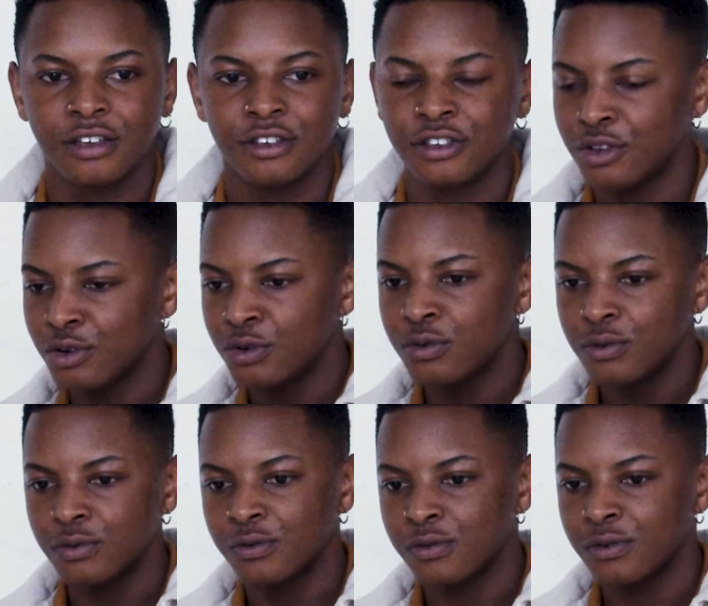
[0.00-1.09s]
you
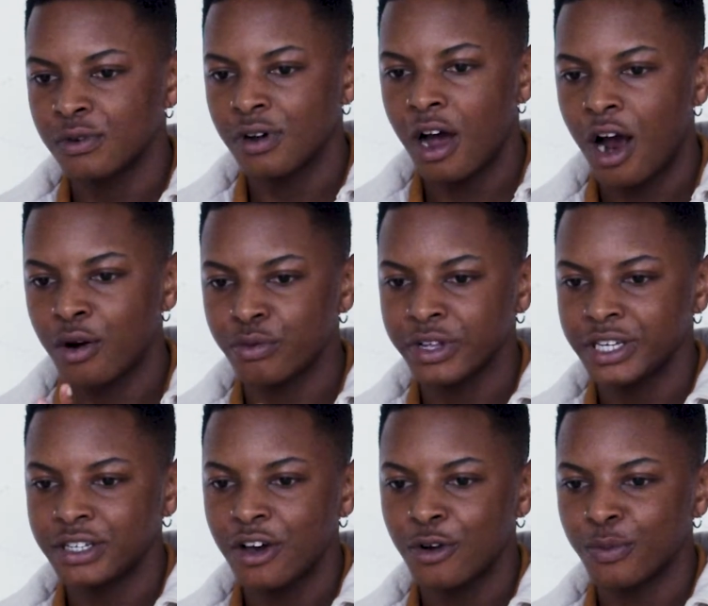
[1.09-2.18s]
are really
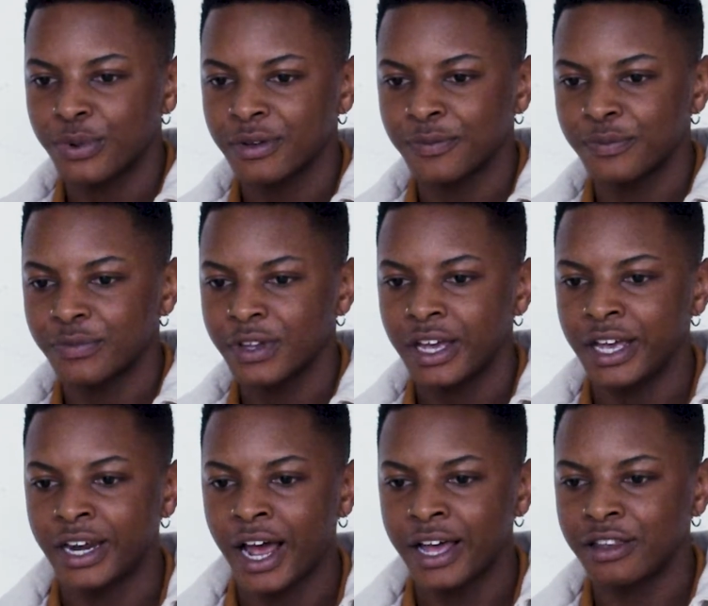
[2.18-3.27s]
dope,
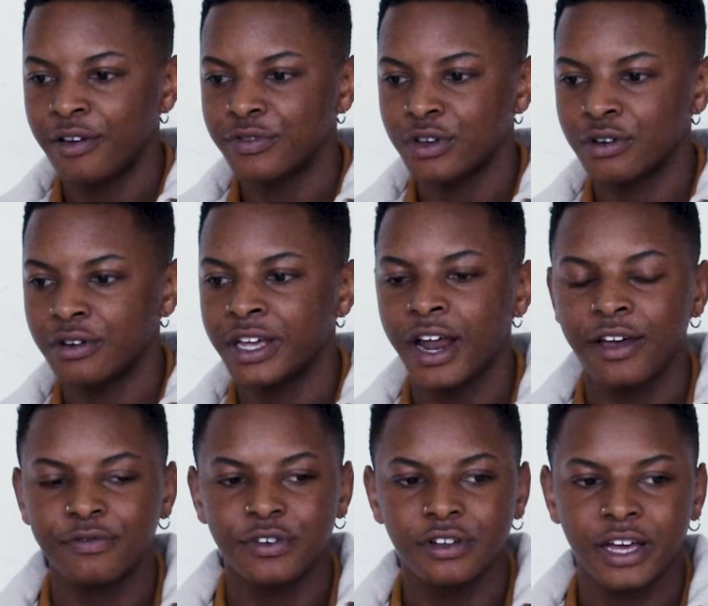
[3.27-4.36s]
and I love you, and I
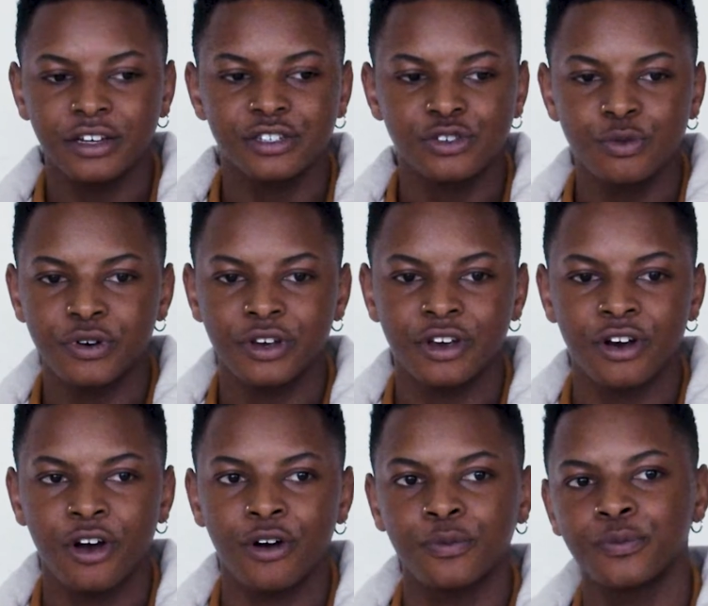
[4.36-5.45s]
feel like a
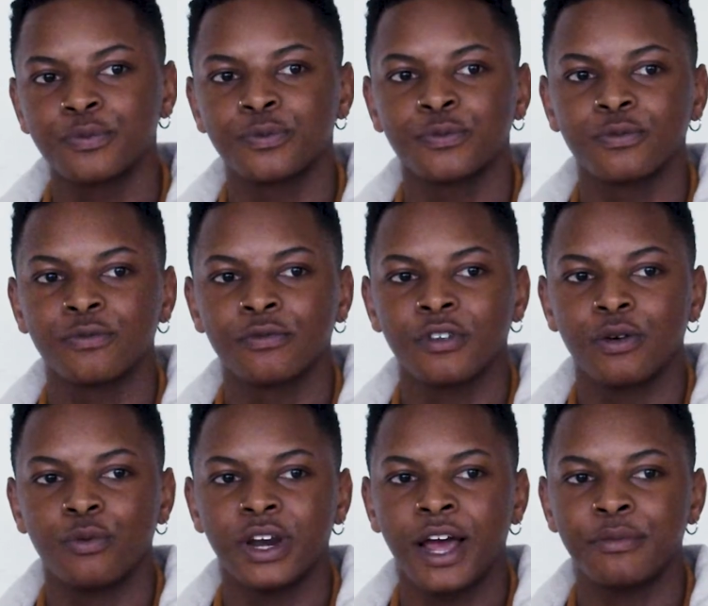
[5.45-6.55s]
superhero
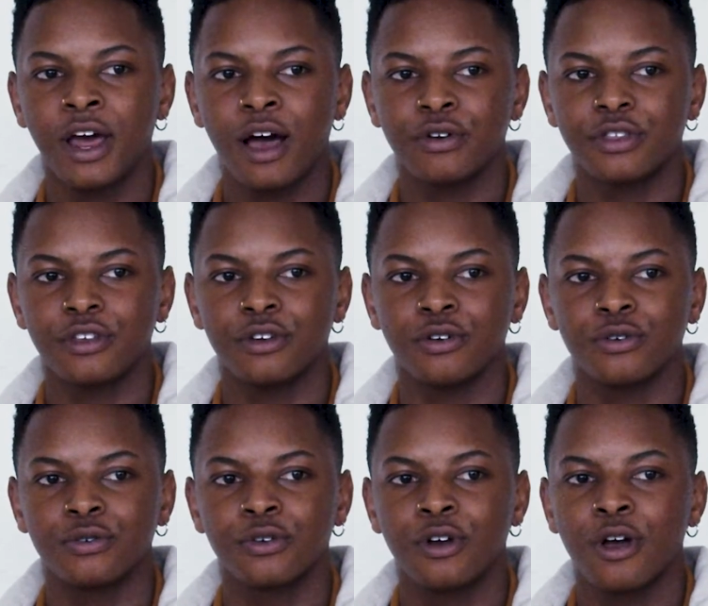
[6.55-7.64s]
when I'm not with you,
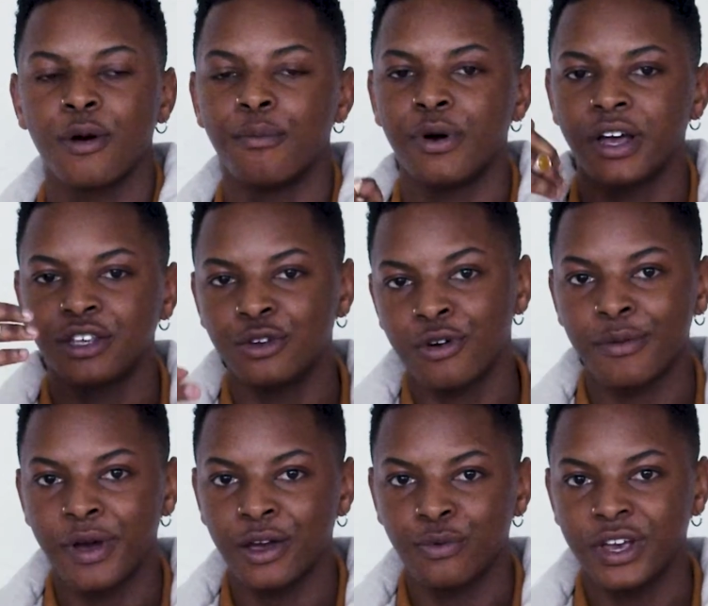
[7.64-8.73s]
but you are
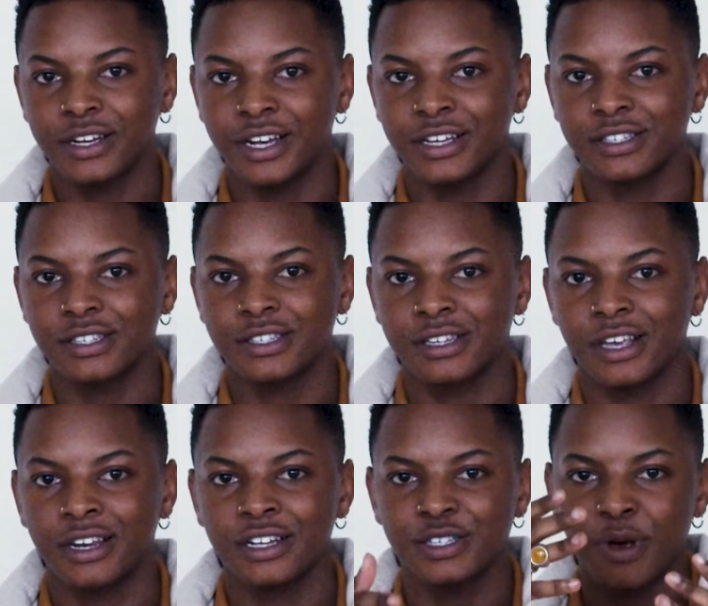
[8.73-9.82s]
my weakness,
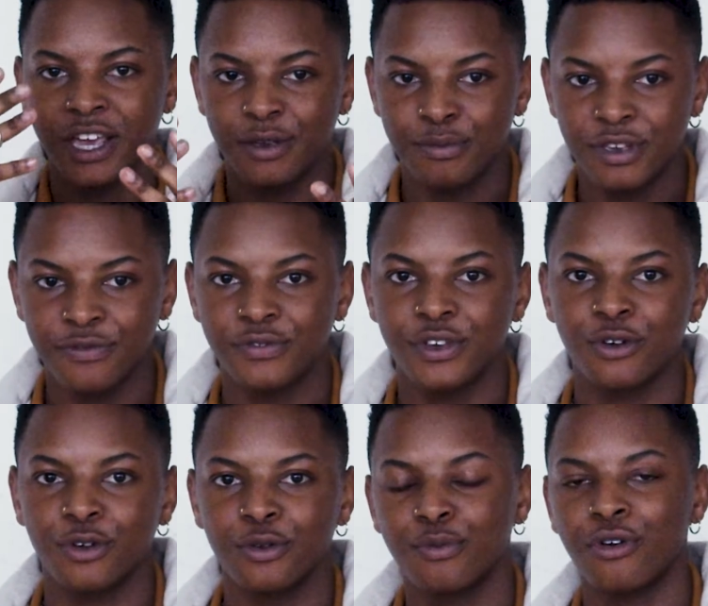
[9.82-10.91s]
and it's making me
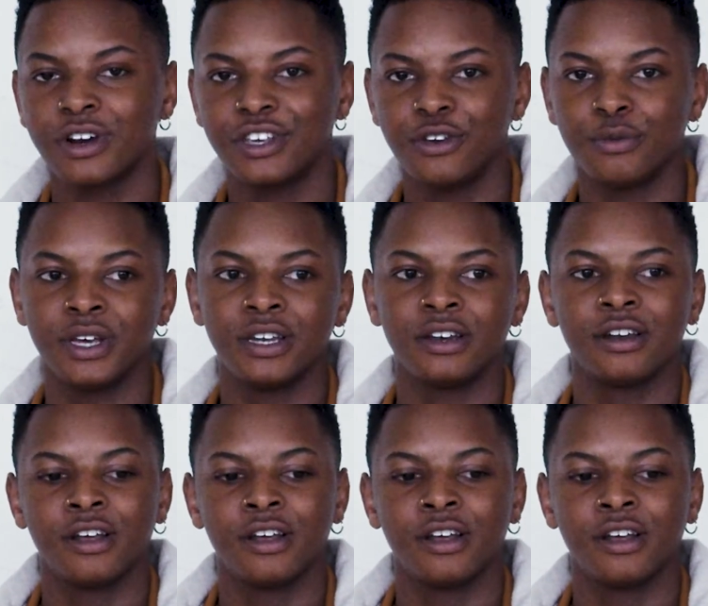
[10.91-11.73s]
feel more human.